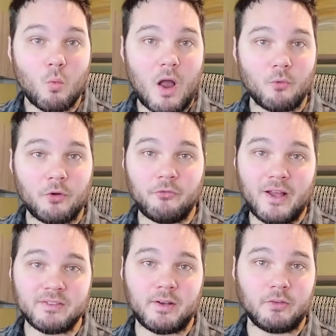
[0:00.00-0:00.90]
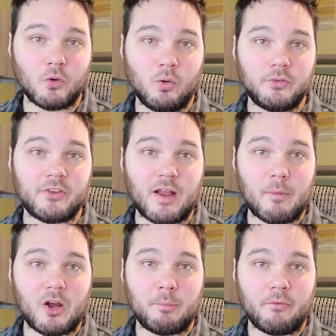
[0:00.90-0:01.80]
While reflected in total
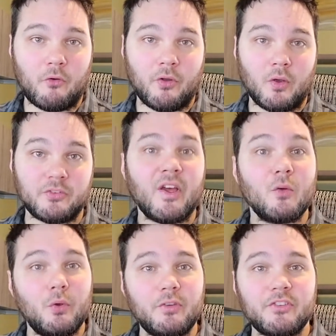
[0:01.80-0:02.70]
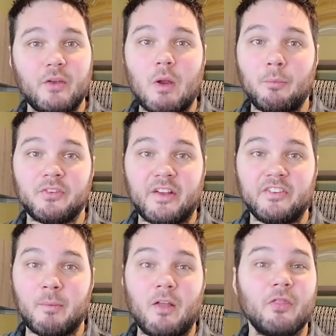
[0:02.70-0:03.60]
stock market portfolios, real estate
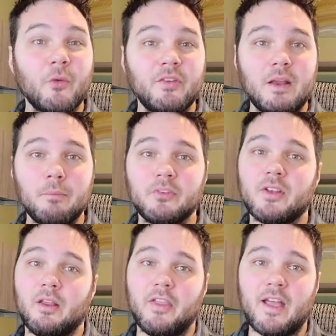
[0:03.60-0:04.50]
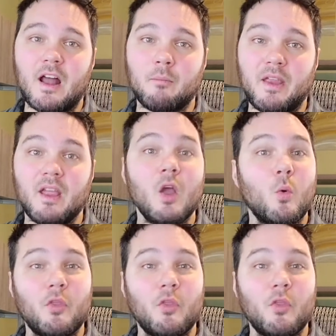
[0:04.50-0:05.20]
represents about 13% of the economy,